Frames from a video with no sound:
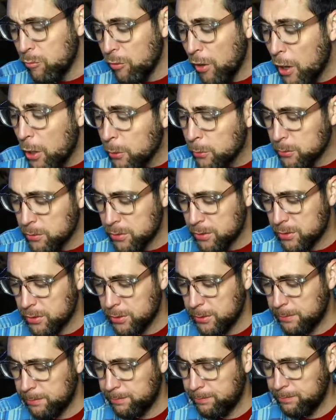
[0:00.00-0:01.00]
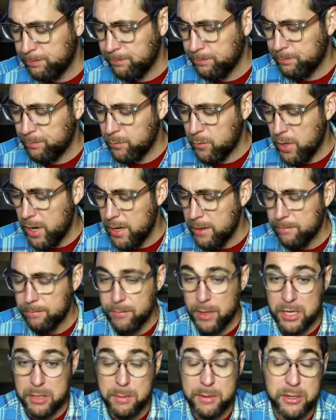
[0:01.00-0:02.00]
Phones, right?
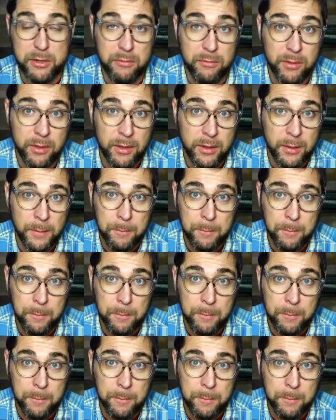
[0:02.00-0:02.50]
Not to mention